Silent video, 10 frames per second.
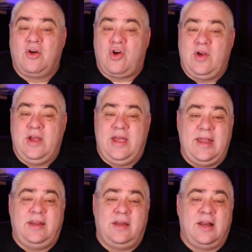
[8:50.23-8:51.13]

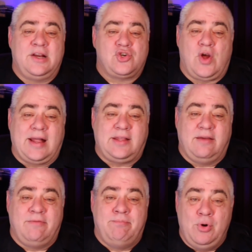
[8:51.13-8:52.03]
created an
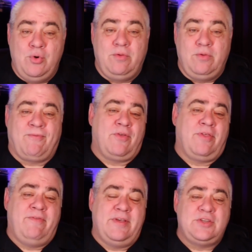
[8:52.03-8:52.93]
attractive booth for
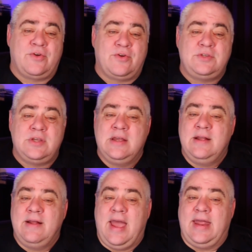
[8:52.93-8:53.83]
the visitors,
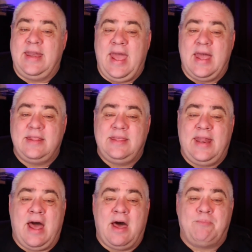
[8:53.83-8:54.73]
and handed
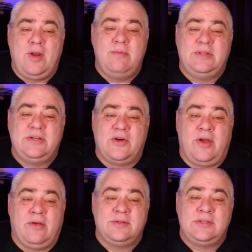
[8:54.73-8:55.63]
out printed
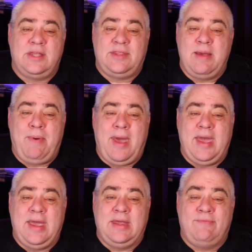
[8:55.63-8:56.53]
materials that they
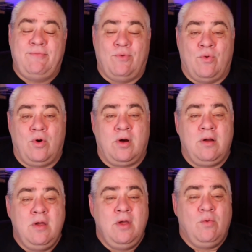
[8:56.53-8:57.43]
paid for,
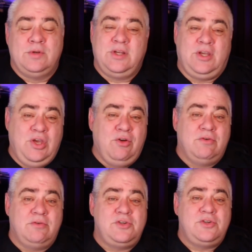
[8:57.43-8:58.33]
was a
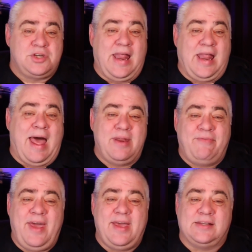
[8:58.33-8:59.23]
huge slap in the
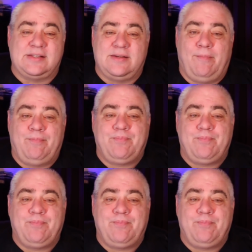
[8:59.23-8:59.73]
face.